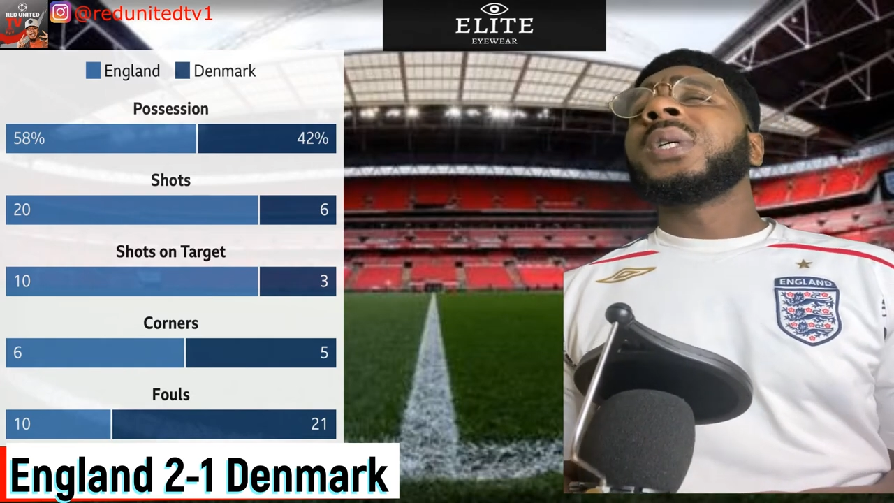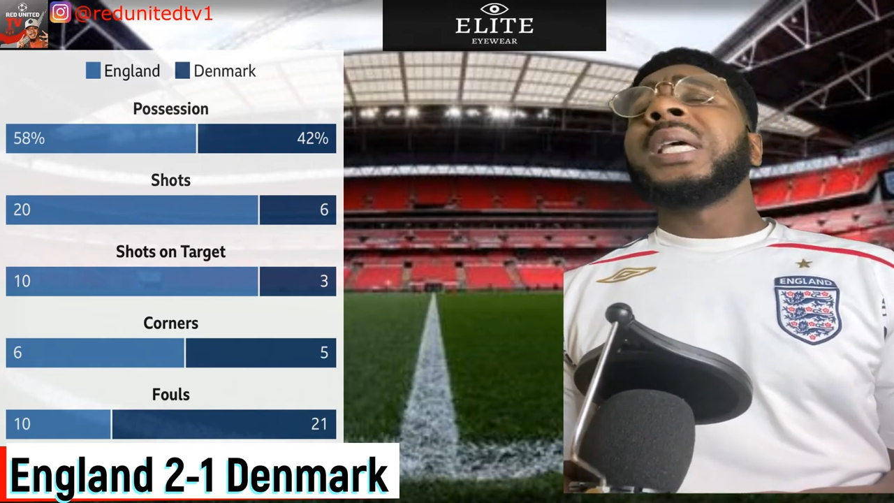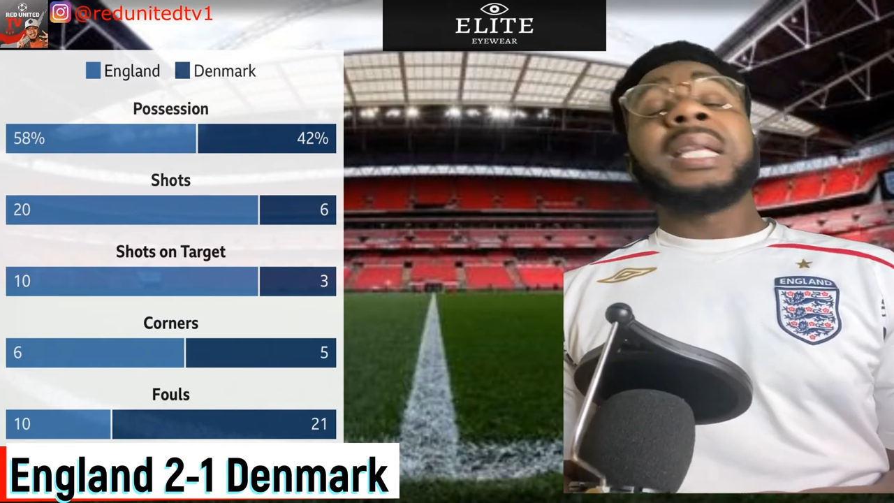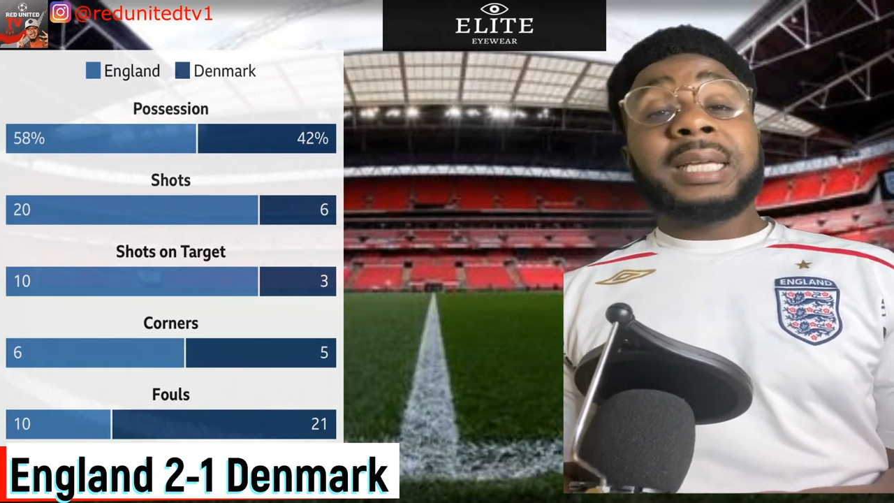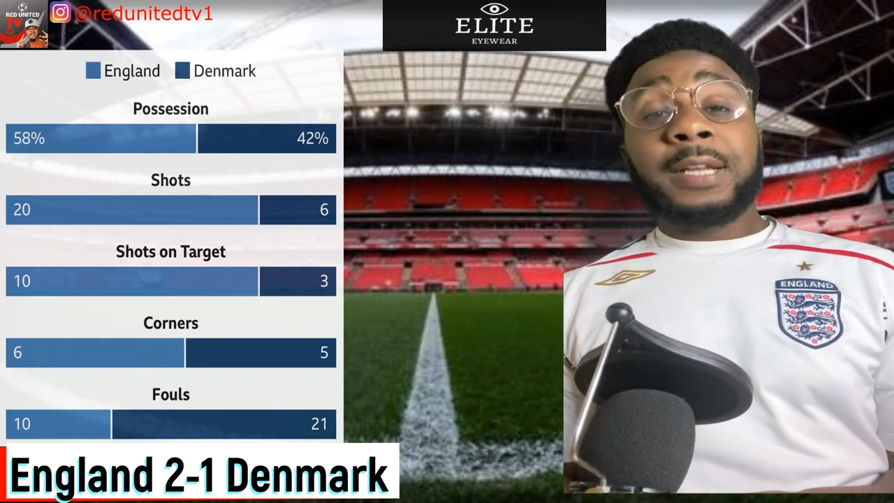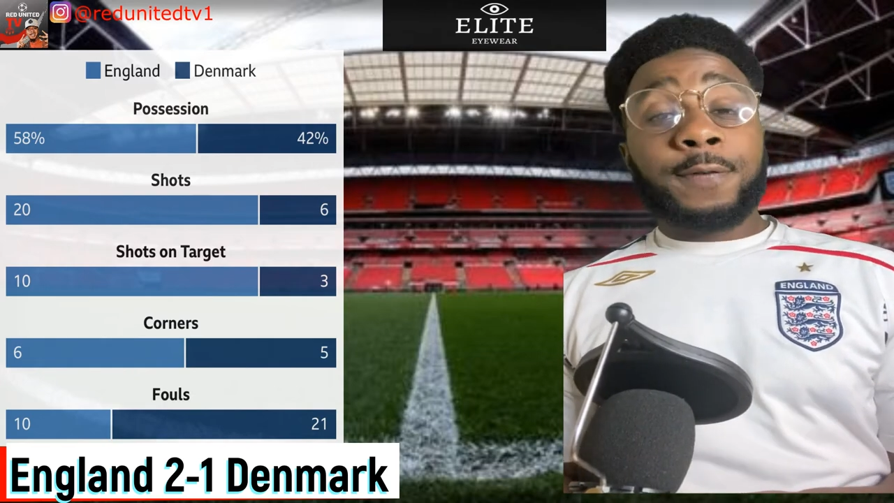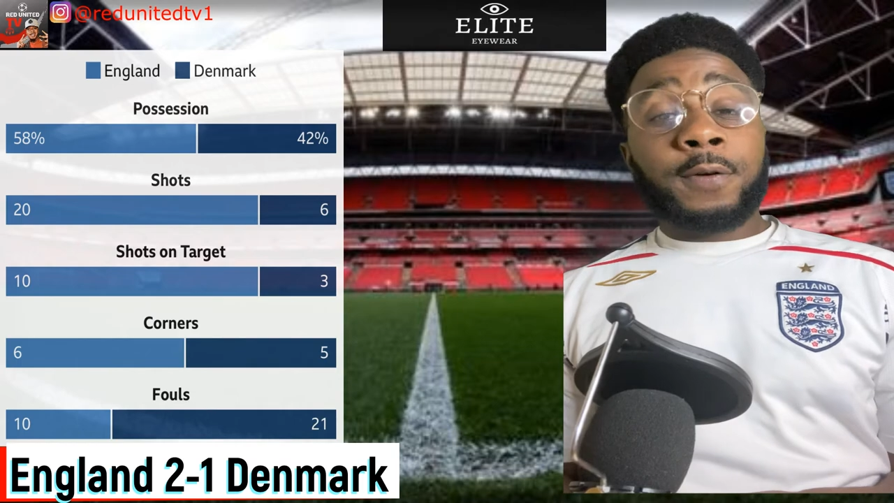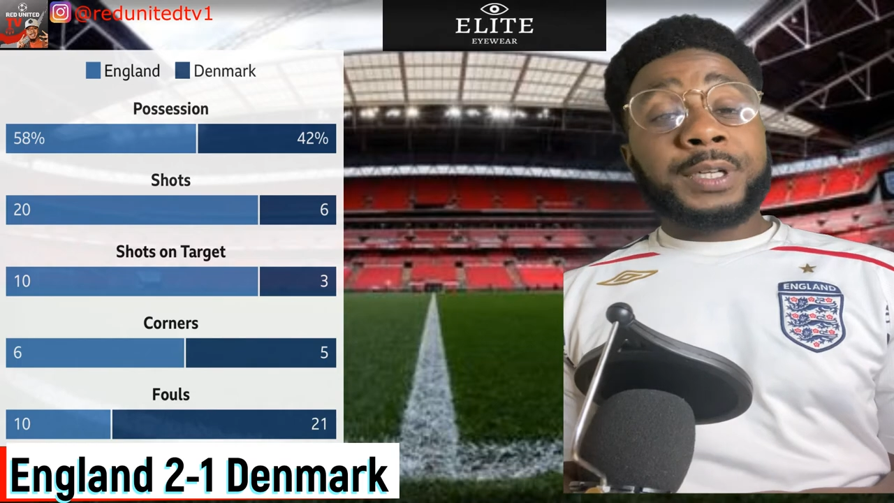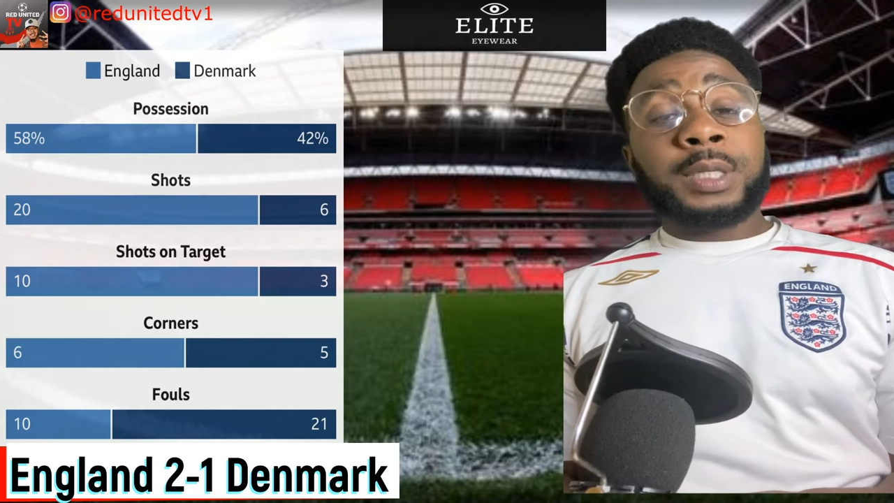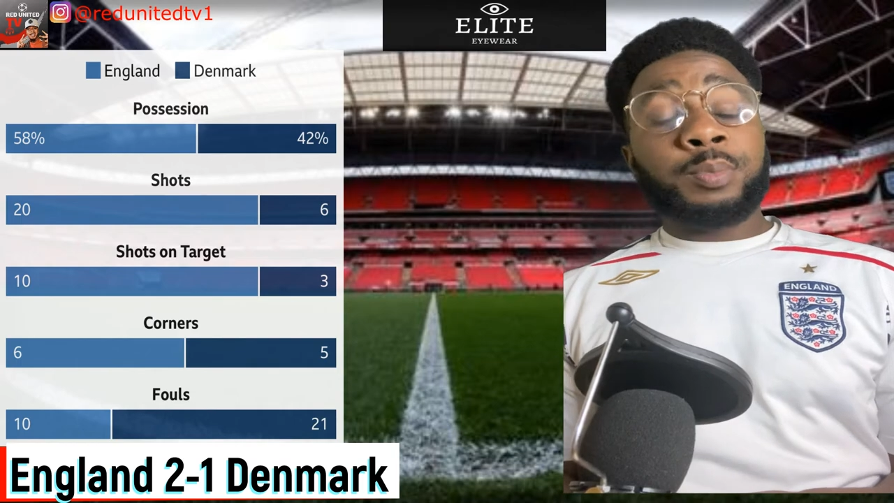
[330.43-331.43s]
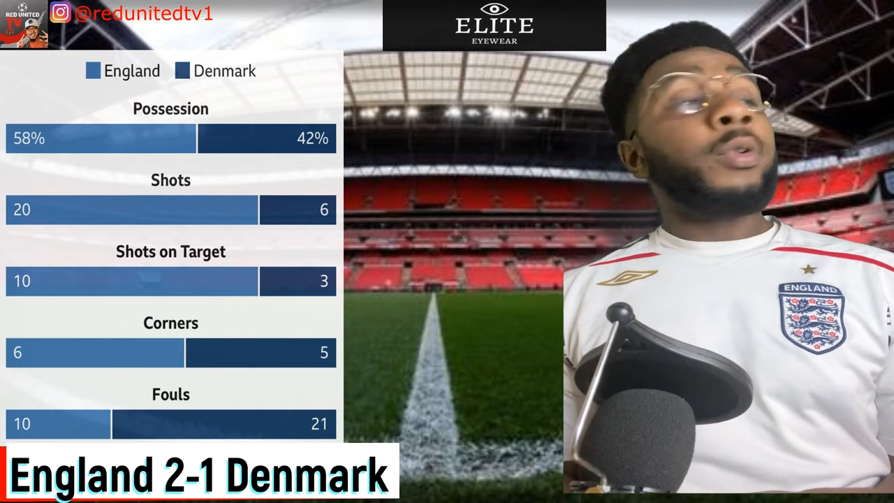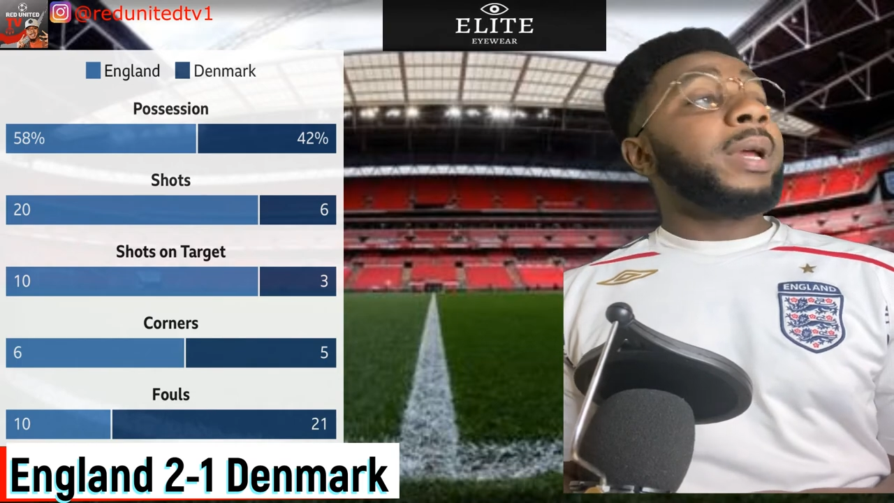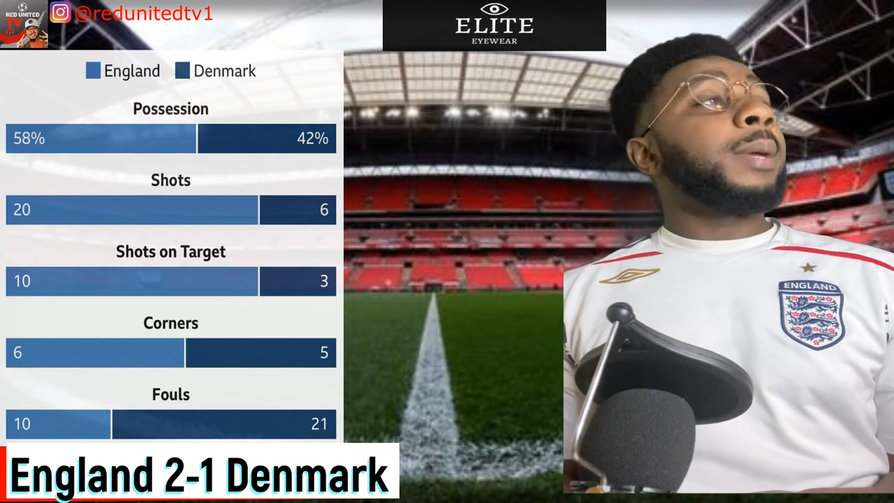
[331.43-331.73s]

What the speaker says: He did it for us. He brought